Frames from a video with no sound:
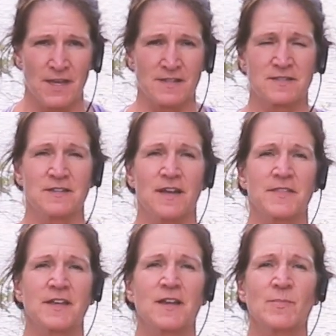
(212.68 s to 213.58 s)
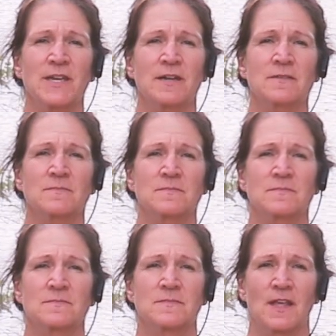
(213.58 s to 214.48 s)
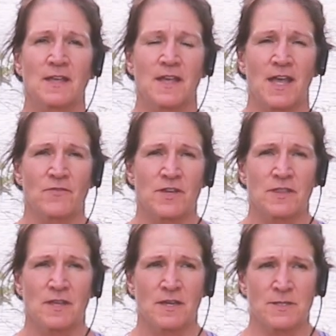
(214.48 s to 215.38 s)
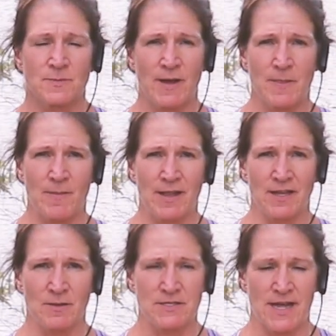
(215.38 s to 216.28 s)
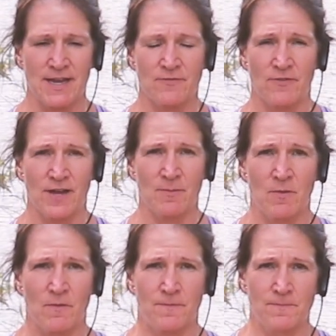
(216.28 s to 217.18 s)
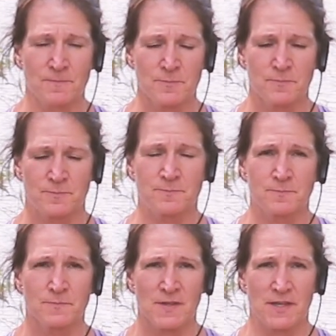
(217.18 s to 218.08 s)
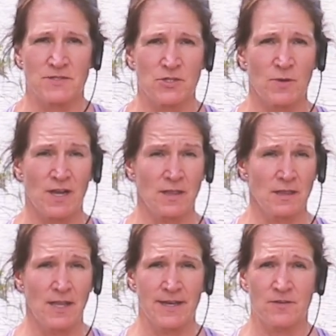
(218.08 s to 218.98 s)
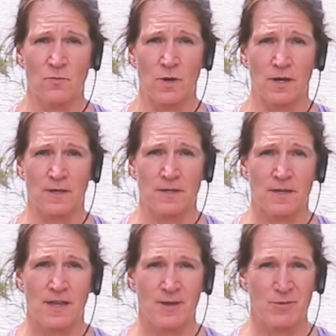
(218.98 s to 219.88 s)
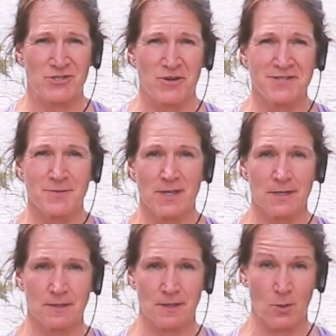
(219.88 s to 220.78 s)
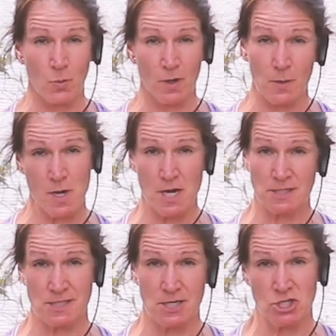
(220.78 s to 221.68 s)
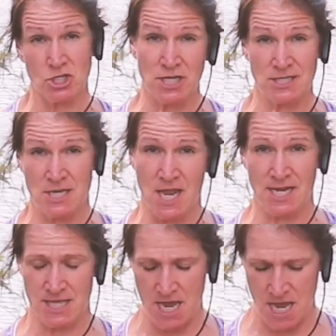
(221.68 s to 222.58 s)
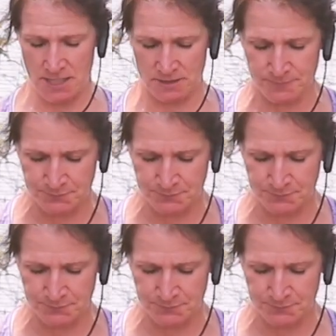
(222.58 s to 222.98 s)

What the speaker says: It's nothing up here. Everything is about the belly. Diaphragm is doing a lot of work. But you're also getting a little core work. So who doesn't like that?